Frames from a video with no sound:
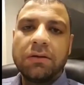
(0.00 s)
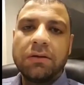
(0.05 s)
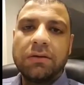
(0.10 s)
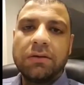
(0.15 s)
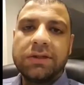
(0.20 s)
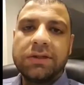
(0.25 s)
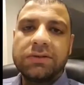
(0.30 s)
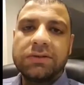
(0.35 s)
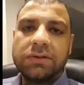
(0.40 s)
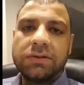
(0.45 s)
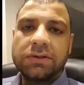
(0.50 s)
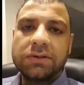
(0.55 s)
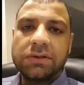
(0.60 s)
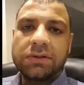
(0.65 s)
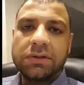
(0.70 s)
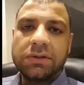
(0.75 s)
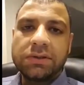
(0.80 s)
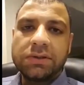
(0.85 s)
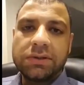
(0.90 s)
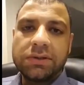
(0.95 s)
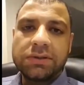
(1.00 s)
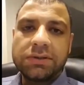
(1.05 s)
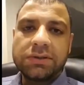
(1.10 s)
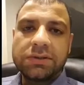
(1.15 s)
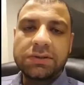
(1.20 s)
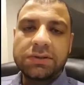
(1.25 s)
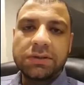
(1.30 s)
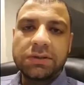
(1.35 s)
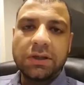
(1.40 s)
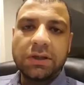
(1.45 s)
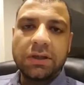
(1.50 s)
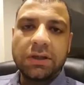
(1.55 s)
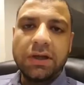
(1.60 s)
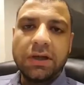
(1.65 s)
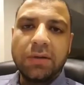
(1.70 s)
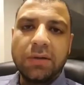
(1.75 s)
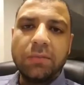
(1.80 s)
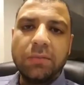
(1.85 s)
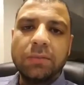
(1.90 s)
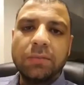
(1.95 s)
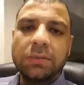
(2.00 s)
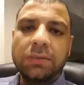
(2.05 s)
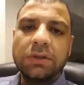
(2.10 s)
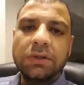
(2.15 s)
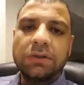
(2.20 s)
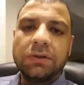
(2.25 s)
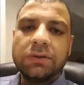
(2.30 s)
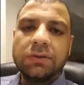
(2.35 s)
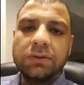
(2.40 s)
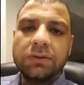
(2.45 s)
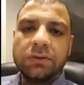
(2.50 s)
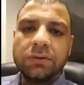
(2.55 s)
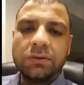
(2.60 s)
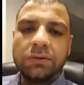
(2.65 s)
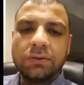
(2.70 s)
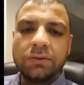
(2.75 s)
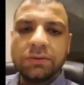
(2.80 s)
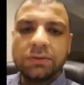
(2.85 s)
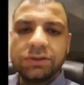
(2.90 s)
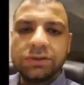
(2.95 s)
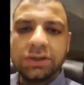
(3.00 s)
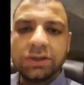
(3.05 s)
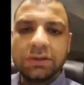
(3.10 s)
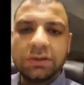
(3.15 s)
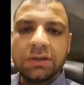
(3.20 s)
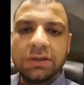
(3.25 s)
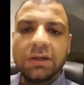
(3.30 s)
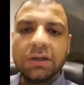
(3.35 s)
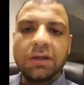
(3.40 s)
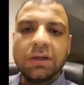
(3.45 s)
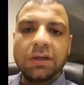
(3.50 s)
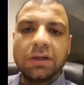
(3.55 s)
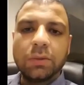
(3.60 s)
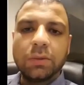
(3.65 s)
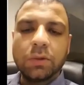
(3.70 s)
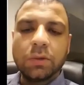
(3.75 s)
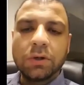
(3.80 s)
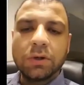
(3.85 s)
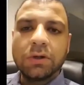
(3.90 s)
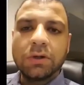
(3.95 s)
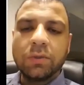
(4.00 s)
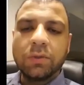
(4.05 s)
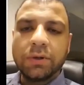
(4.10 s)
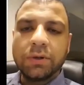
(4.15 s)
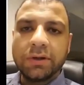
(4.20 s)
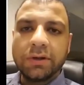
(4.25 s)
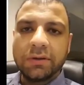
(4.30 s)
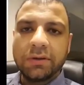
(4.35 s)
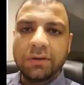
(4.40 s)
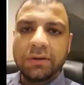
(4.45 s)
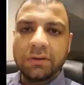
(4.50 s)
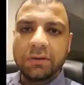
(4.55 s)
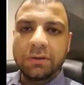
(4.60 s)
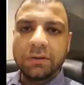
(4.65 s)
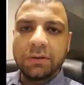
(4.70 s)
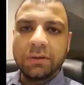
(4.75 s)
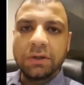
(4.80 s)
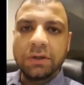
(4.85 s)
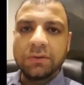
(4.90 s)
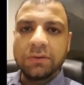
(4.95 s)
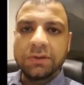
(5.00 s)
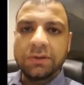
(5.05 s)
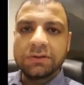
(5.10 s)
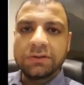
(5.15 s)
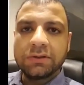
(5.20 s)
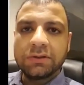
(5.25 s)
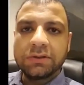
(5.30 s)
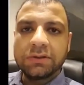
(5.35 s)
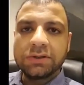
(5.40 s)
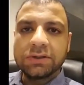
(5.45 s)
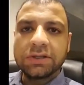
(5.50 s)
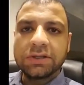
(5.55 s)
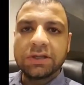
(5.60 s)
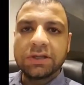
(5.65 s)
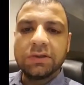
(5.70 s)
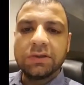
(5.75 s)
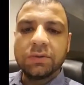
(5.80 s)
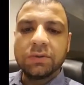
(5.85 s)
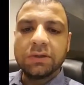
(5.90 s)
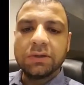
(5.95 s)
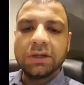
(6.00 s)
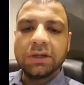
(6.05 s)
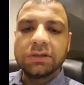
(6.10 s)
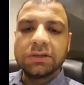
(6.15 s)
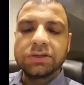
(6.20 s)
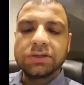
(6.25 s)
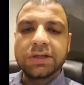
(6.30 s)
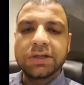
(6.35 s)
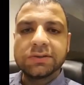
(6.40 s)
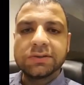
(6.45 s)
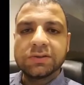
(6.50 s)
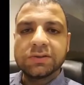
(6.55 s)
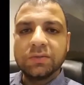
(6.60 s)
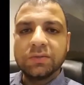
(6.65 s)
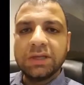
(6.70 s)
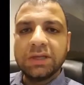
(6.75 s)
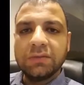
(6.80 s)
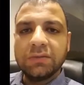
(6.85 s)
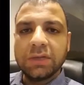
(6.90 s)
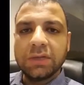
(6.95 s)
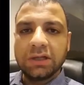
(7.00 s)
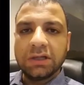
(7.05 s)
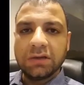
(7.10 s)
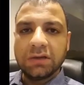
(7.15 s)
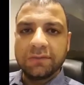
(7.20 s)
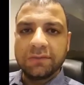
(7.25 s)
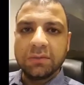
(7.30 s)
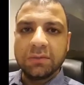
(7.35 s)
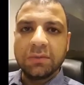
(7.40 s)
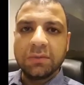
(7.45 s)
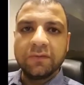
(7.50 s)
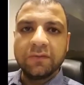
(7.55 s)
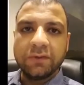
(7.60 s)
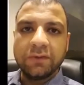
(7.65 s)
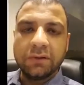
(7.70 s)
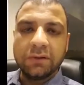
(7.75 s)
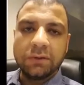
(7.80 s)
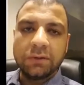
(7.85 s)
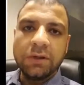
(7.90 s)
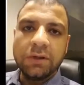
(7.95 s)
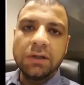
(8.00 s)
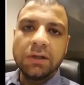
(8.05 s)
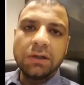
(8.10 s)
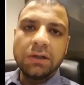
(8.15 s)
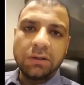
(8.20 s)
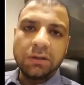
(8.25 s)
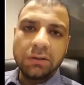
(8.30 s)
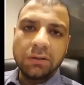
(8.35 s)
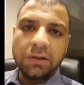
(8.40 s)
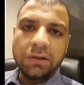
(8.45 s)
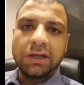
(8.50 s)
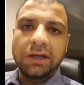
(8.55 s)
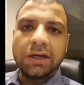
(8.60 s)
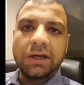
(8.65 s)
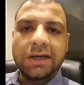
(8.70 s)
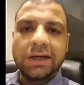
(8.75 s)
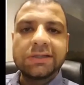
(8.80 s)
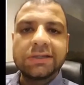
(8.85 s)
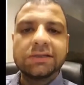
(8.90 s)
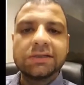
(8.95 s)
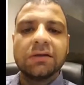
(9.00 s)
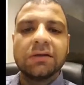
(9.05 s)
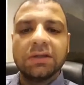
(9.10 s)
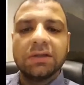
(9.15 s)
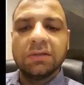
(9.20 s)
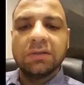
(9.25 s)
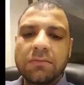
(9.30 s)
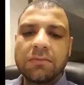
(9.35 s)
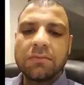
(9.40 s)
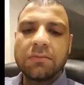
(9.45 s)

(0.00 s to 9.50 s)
These researchers come to Jeddah and work with local researchers, and you will get a chance to meet many of them if you look and ask and keep.